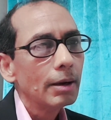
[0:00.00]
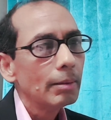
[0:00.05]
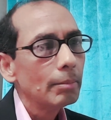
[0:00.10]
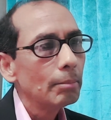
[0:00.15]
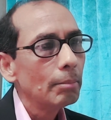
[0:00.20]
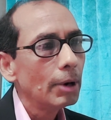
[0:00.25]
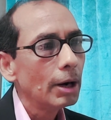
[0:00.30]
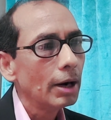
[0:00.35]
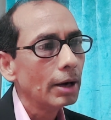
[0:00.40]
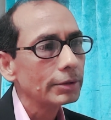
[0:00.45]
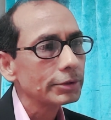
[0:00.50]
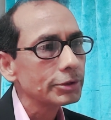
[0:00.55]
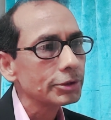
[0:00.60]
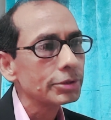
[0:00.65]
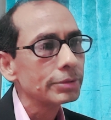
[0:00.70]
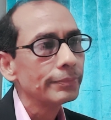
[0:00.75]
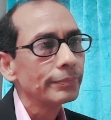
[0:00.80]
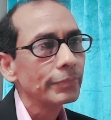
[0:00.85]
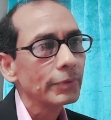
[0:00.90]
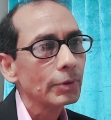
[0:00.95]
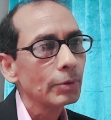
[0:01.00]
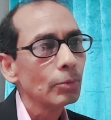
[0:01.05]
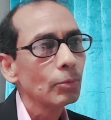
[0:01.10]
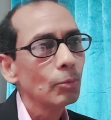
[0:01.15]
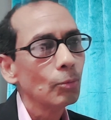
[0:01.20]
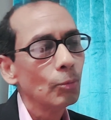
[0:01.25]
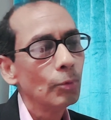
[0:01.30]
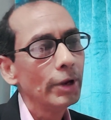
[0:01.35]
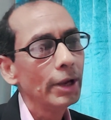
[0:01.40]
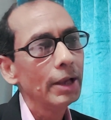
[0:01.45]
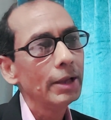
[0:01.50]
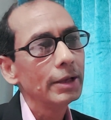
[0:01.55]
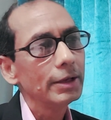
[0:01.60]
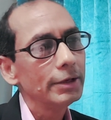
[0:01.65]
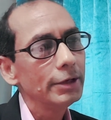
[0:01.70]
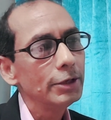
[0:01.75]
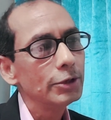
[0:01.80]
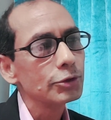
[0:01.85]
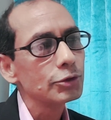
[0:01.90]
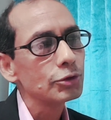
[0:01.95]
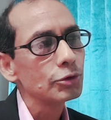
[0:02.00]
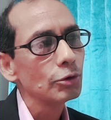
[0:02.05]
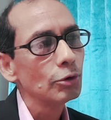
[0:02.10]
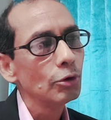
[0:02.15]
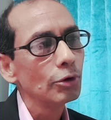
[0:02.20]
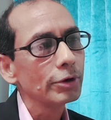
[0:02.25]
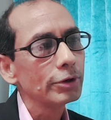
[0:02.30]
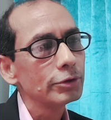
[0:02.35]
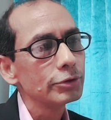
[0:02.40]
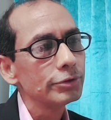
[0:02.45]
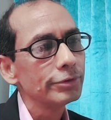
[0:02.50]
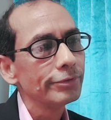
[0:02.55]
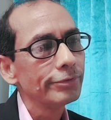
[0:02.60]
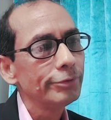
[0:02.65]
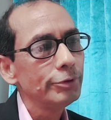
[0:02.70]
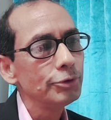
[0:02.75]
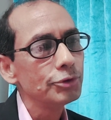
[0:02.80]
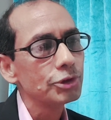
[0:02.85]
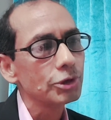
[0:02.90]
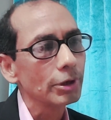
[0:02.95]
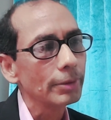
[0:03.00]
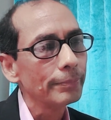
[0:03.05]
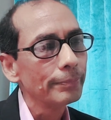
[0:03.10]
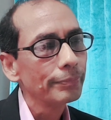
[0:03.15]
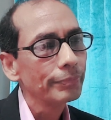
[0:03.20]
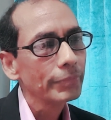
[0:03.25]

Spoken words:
but we need to look into the future.